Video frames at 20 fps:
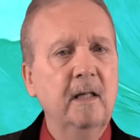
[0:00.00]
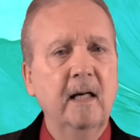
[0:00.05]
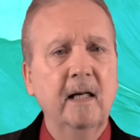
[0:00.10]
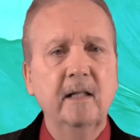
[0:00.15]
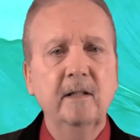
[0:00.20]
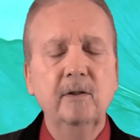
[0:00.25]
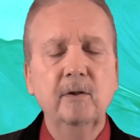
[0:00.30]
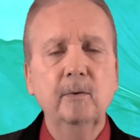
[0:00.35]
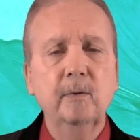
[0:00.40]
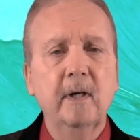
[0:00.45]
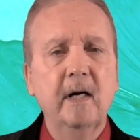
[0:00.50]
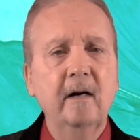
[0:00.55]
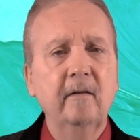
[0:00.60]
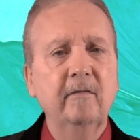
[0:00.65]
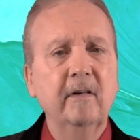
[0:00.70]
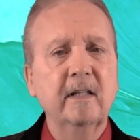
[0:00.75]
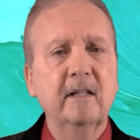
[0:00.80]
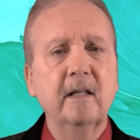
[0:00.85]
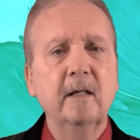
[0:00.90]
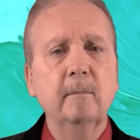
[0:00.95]
and do
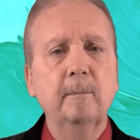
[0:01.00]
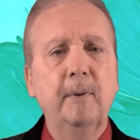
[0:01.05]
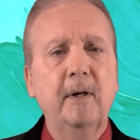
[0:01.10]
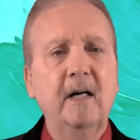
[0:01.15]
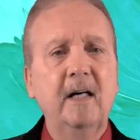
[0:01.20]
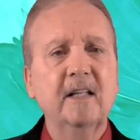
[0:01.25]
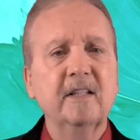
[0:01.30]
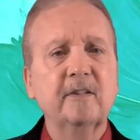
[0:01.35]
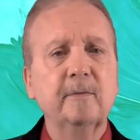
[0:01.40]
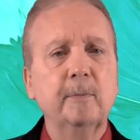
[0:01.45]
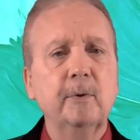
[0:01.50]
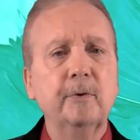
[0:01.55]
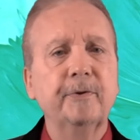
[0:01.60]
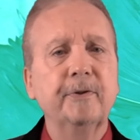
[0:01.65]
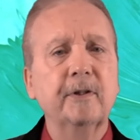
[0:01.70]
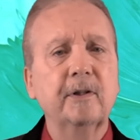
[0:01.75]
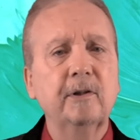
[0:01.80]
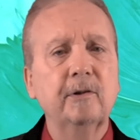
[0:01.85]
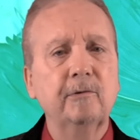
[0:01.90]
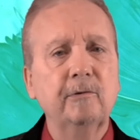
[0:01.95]
everything possible
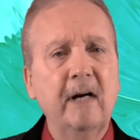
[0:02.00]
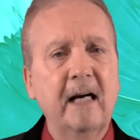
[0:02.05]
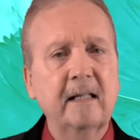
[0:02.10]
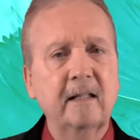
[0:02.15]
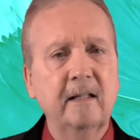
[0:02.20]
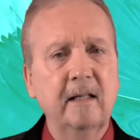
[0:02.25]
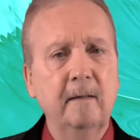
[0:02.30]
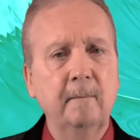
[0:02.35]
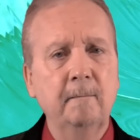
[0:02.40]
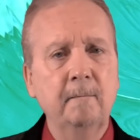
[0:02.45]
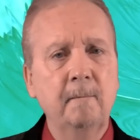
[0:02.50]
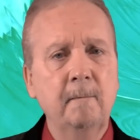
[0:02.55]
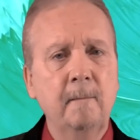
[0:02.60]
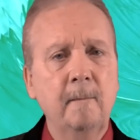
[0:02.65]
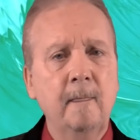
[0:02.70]
to correct them,